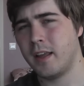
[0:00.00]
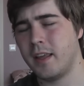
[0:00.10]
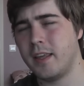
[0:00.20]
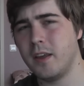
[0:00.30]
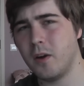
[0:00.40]

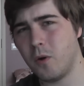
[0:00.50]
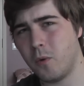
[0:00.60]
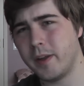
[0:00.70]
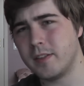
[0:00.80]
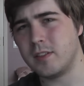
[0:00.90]
he
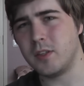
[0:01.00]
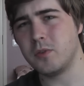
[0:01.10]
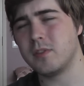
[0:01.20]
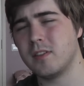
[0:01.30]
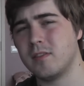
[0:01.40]
always
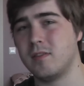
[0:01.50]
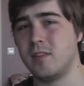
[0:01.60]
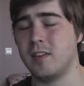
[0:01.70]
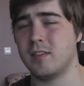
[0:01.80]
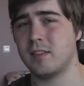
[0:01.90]
uses
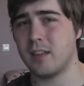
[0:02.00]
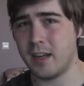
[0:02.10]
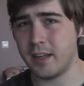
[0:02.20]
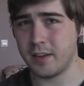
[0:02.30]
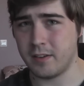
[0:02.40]
this
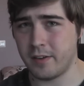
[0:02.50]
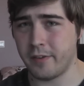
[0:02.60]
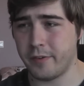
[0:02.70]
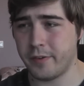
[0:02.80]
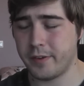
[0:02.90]
kind
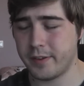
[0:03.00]
of